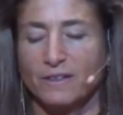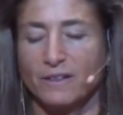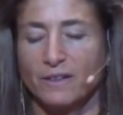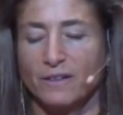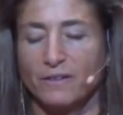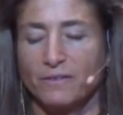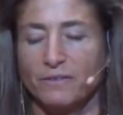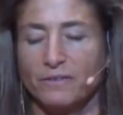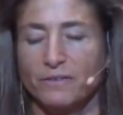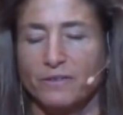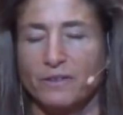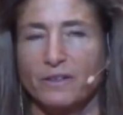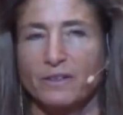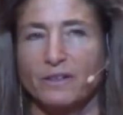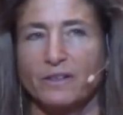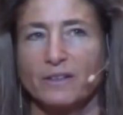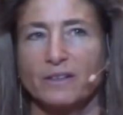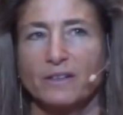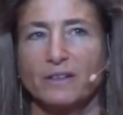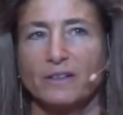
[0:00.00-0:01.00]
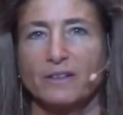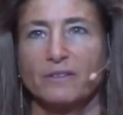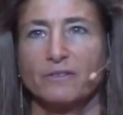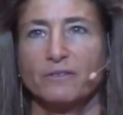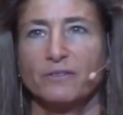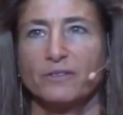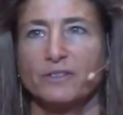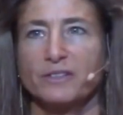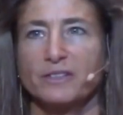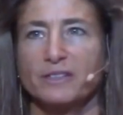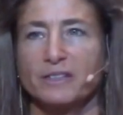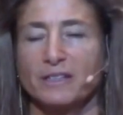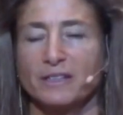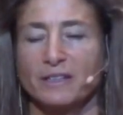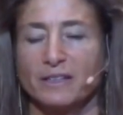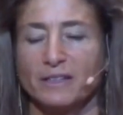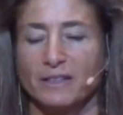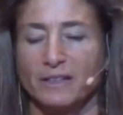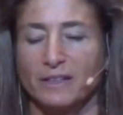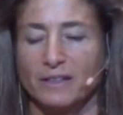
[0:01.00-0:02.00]
of
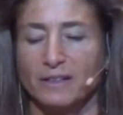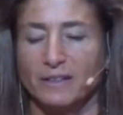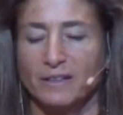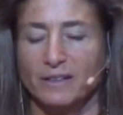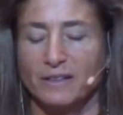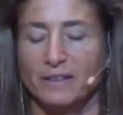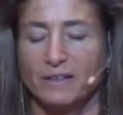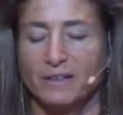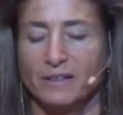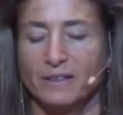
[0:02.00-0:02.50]
conversing and